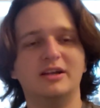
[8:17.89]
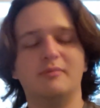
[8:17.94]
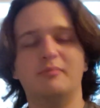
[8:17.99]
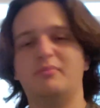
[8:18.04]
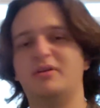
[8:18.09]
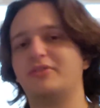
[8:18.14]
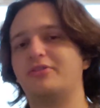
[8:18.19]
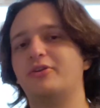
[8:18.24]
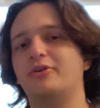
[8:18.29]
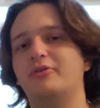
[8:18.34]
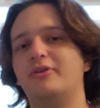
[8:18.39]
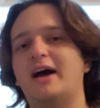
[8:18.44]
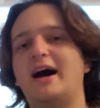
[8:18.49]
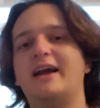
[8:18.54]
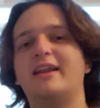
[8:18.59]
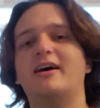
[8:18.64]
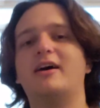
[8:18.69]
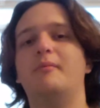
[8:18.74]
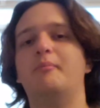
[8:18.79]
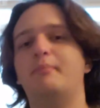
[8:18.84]
but they're
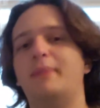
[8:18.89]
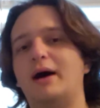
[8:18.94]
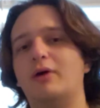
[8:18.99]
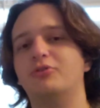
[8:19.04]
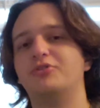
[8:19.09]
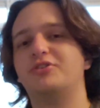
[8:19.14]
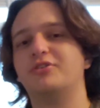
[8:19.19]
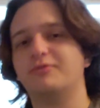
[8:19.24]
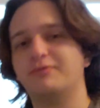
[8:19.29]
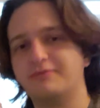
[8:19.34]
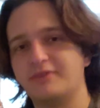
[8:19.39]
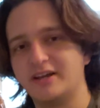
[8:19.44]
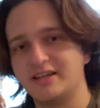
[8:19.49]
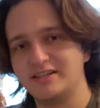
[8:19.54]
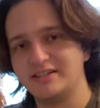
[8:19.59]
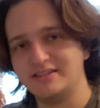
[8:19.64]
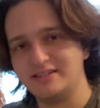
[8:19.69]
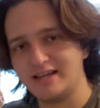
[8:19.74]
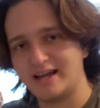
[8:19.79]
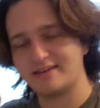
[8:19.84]
not about to
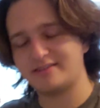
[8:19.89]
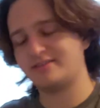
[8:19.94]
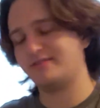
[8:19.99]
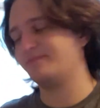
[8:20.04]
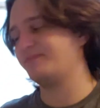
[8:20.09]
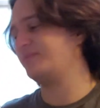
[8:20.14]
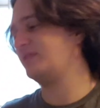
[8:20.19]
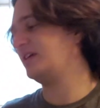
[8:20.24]
fight yet.